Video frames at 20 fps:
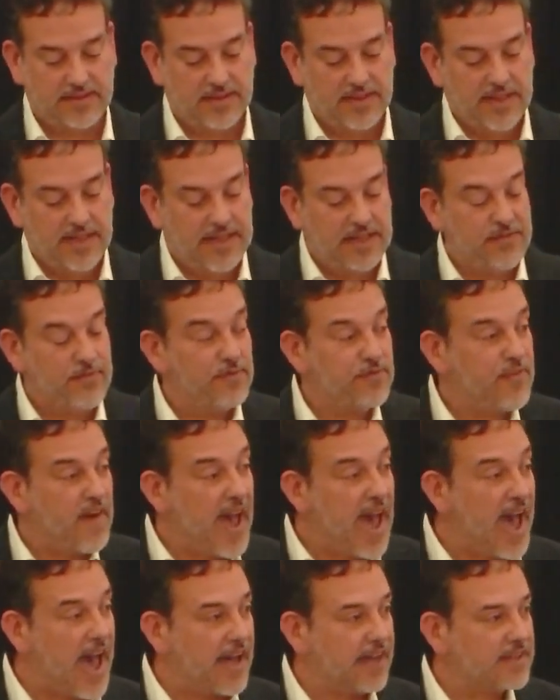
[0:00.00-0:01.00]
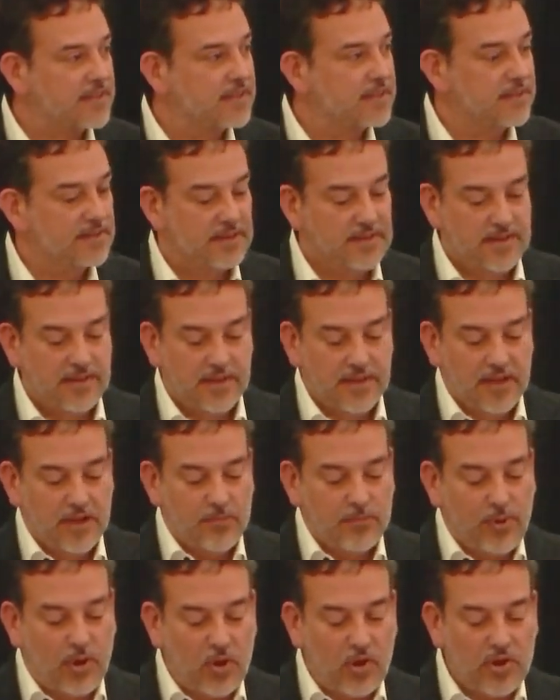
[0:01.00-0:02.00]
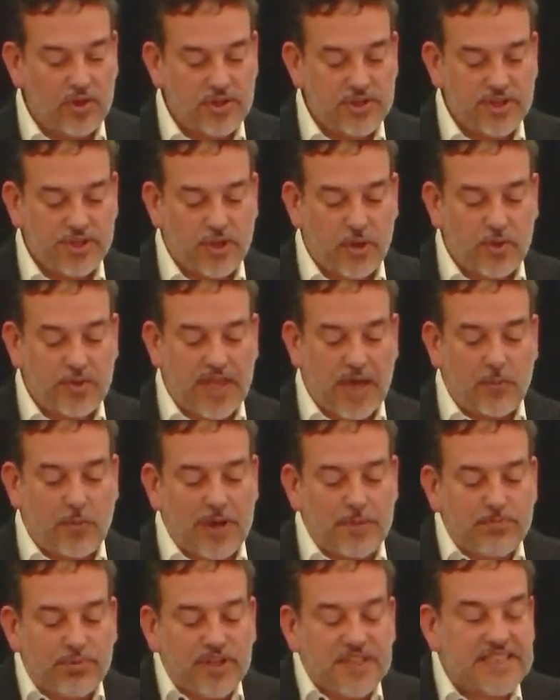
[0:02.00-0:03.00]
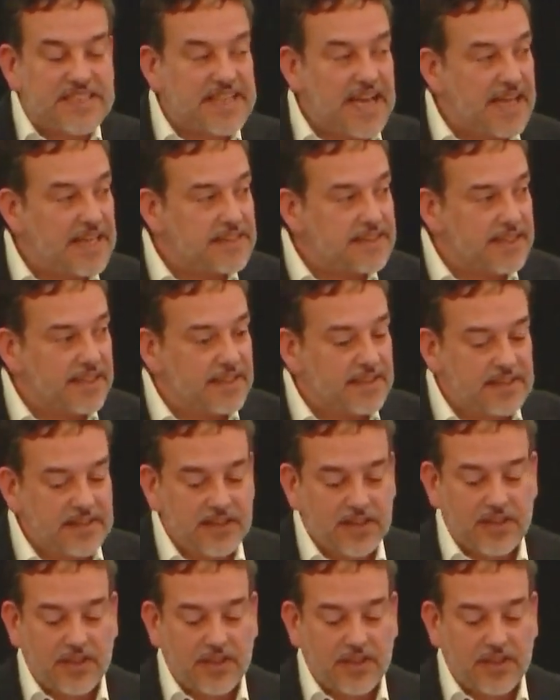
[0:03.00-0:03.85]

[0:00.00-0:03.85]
In fact, polls show that when presented